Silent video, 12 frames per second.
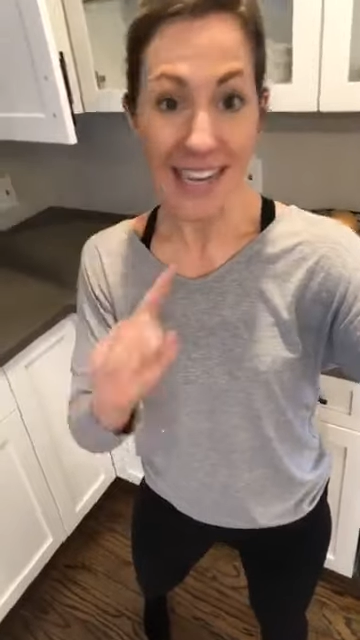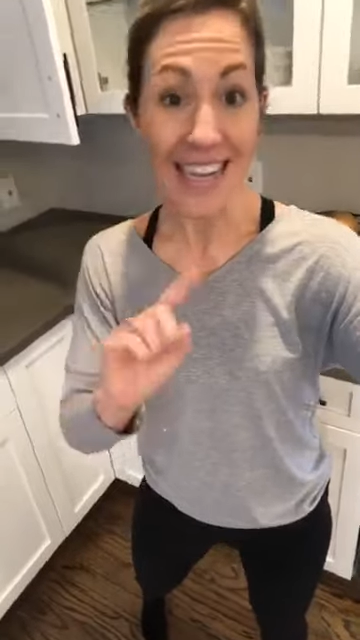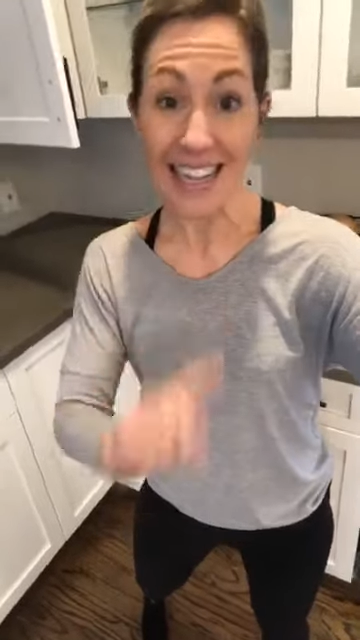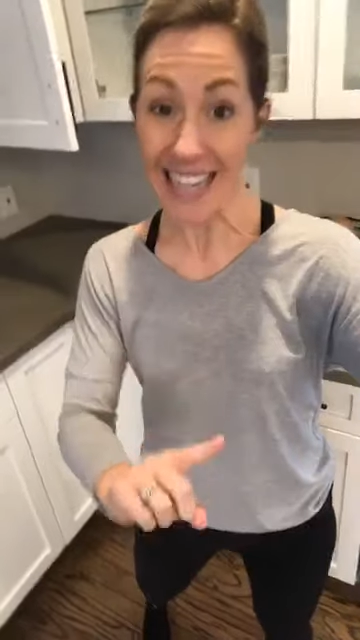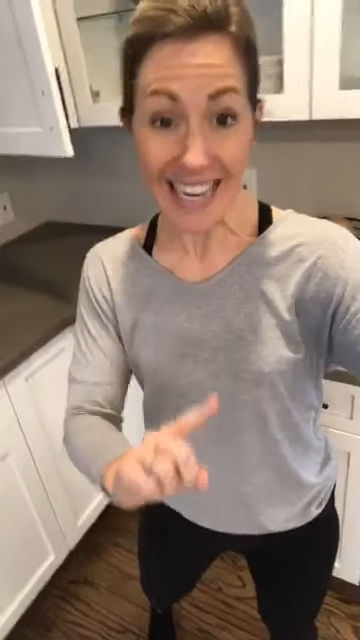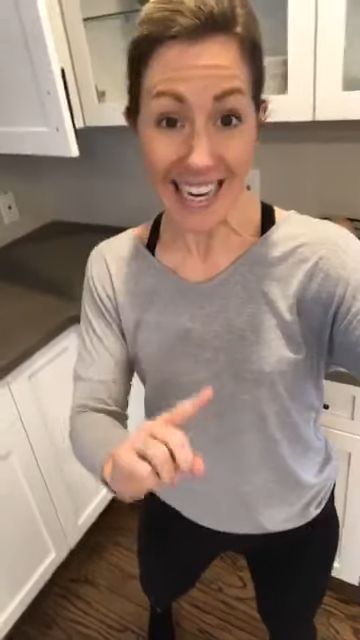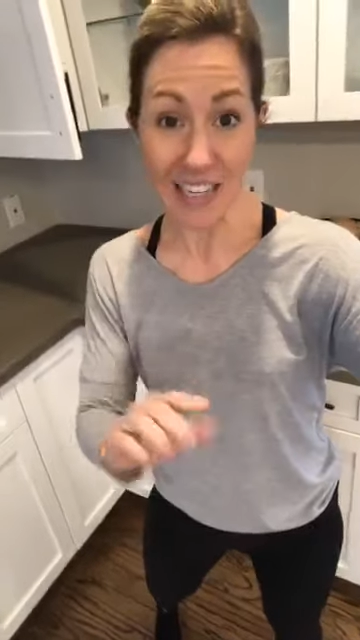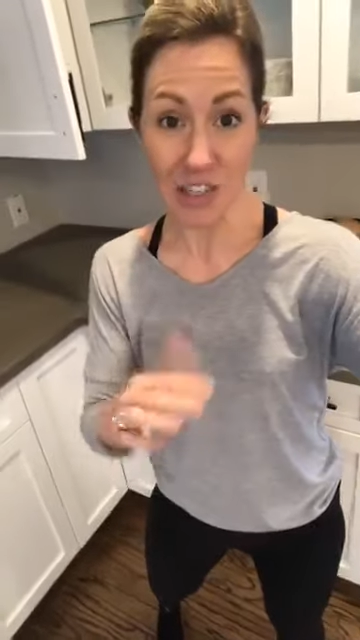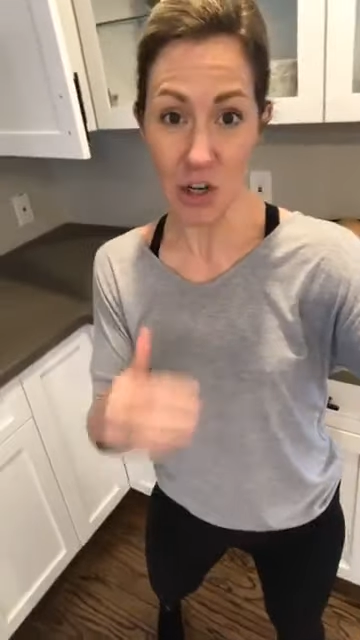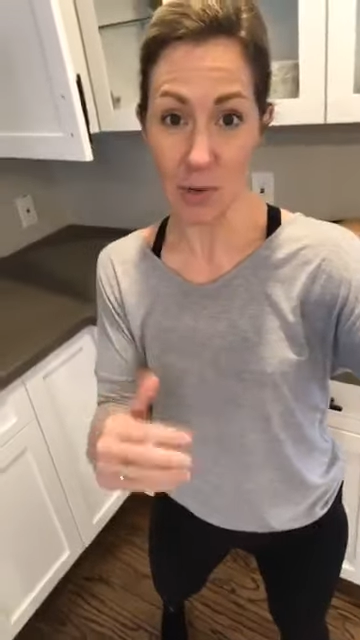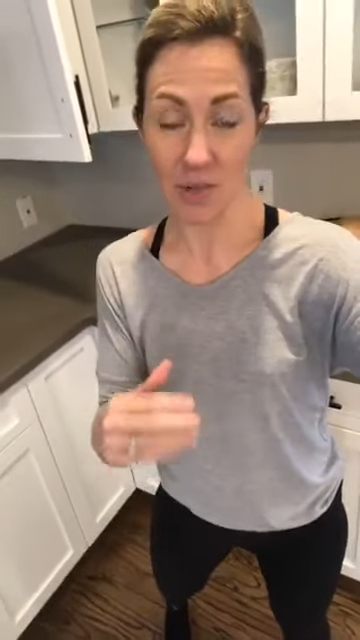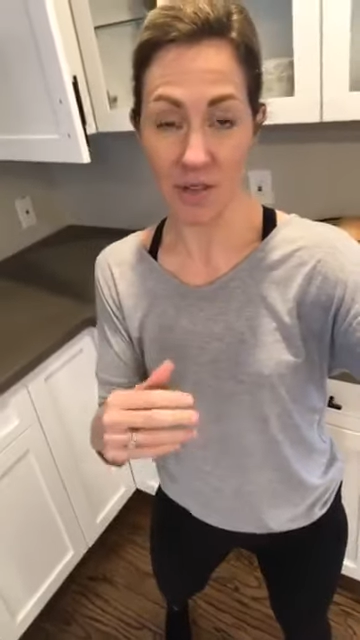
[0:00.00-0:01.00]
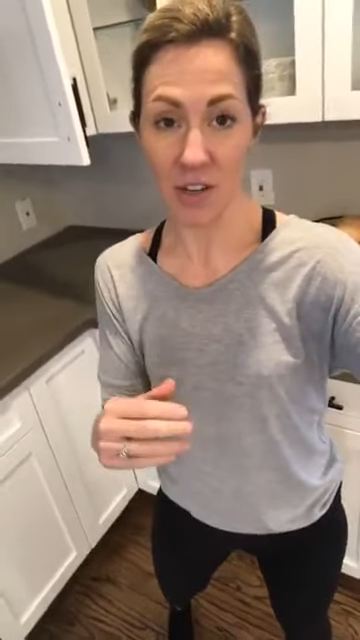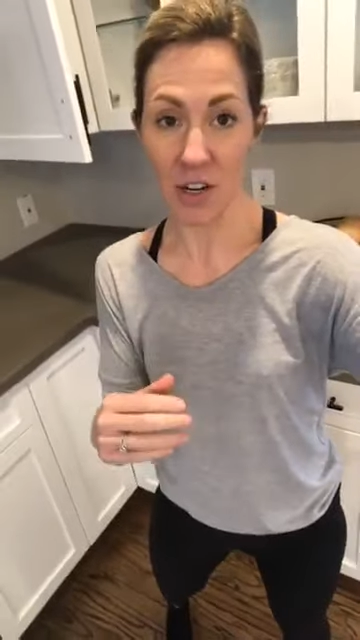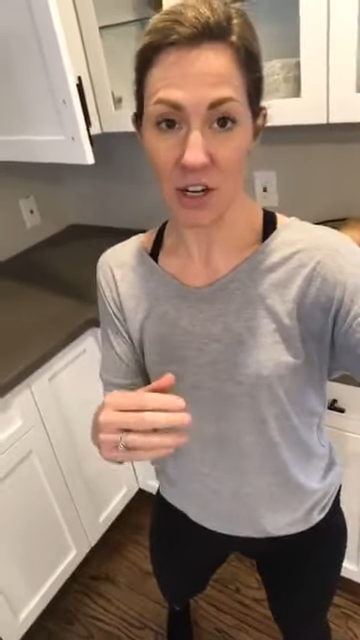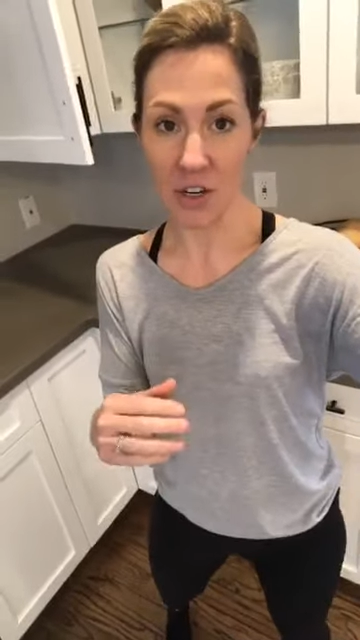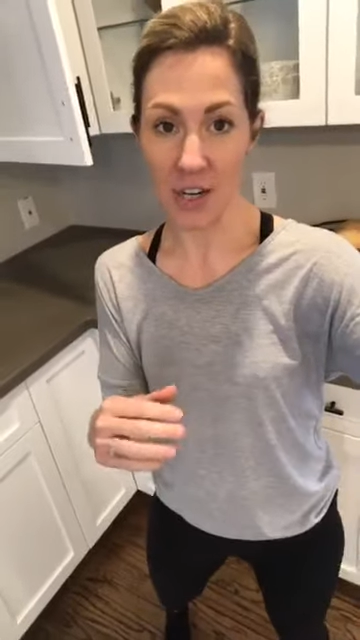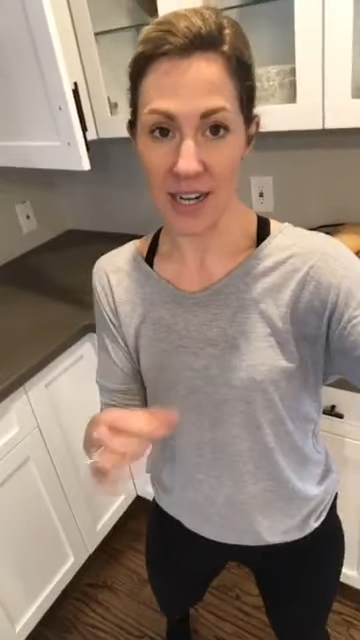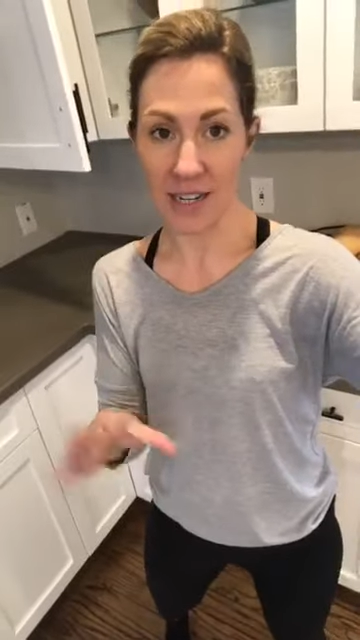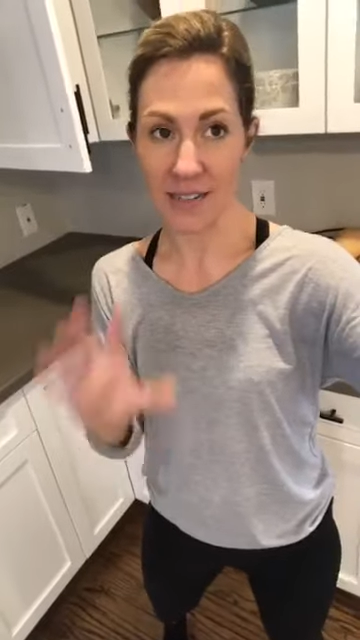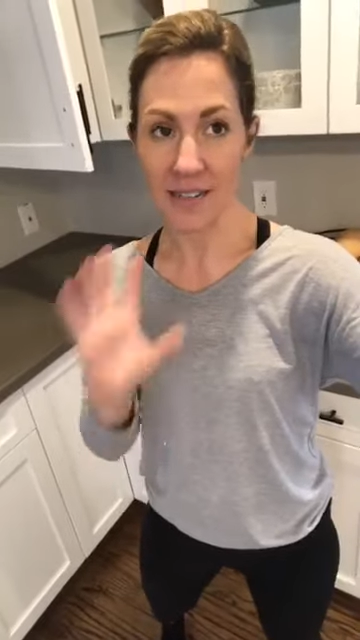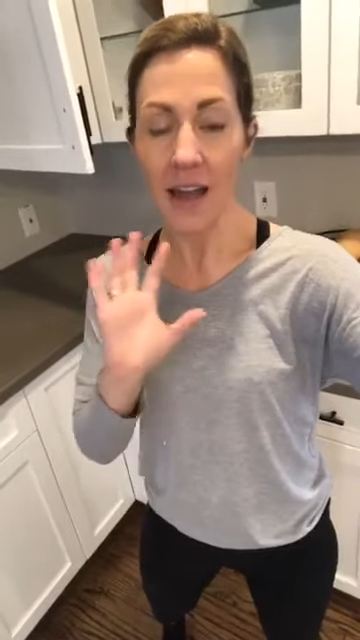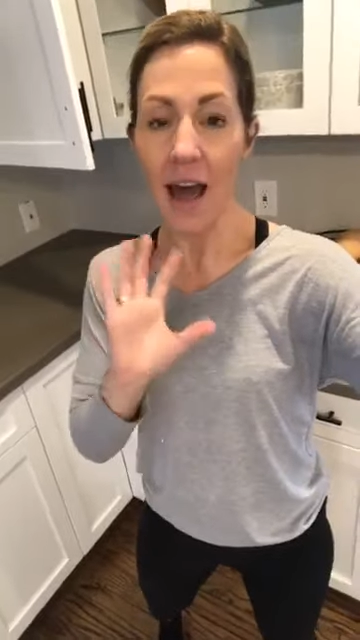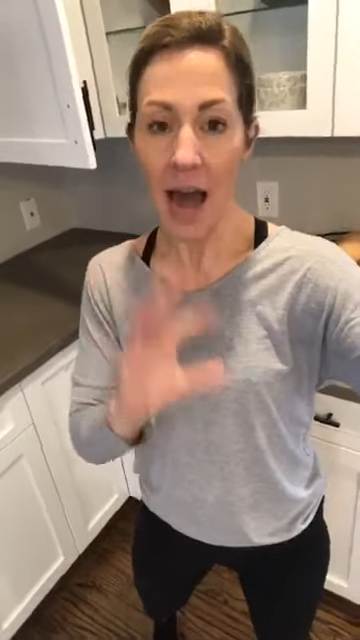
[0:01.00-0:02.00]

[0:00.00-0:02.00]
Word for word: clean in terms of their ingredients.